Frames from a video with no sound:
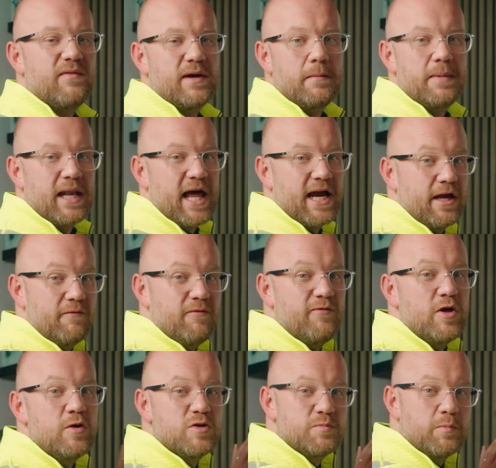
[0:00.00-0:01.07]
of it a bit like a
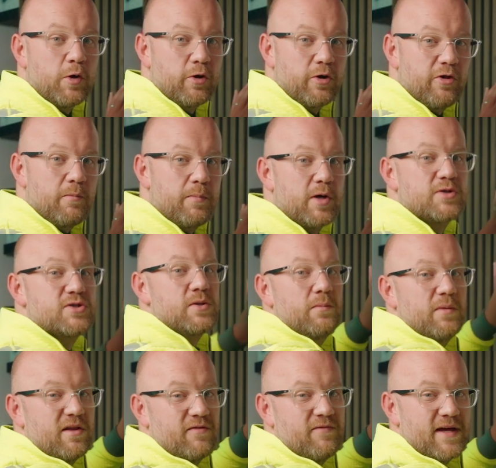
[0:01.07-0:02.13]
fuse board at the bottom
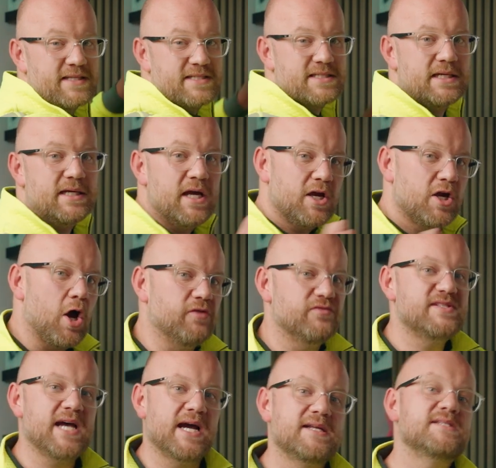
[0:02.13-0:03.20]
with a fancy
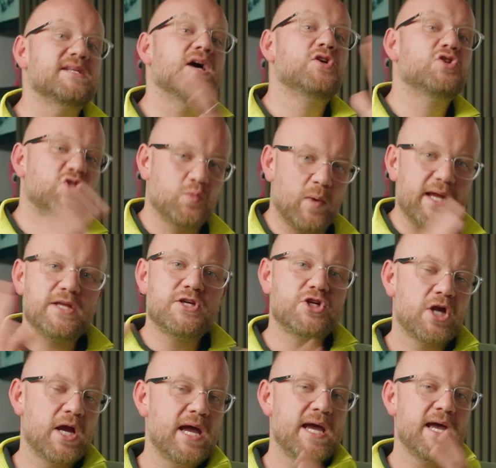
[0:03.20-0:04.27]
contactor
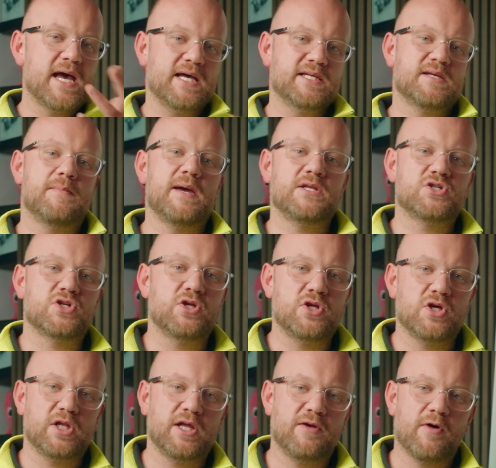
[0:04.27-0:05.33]
switch, as I mentioned
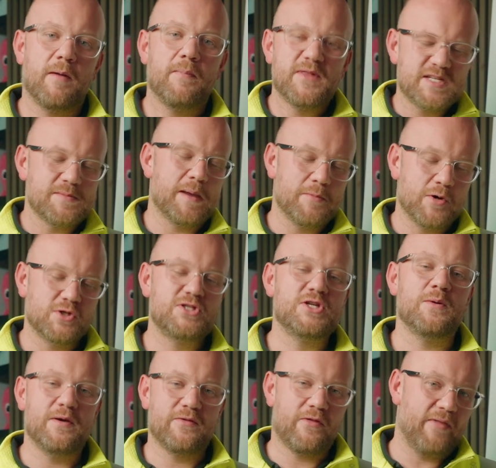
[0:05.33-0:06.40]
earlier on. There's a bit more
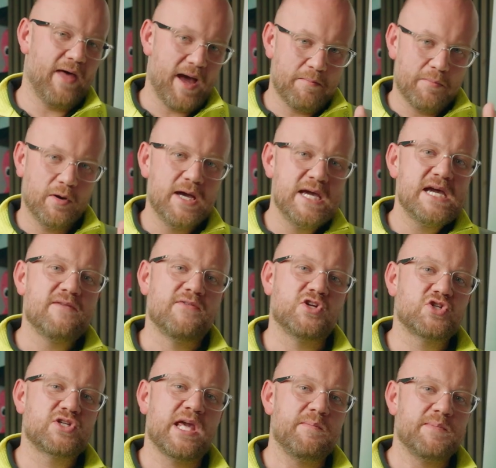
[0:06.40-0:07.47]
to it than that, but if I
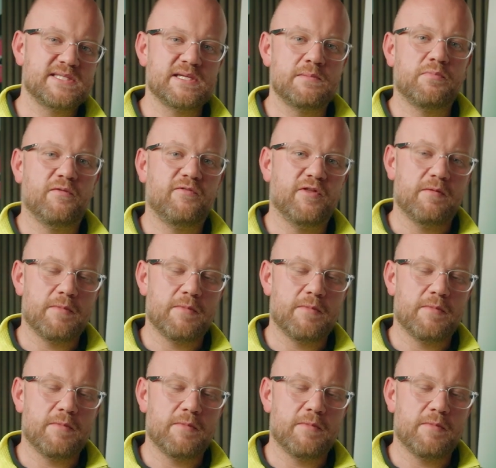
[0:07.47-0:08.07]
just keep it simple for the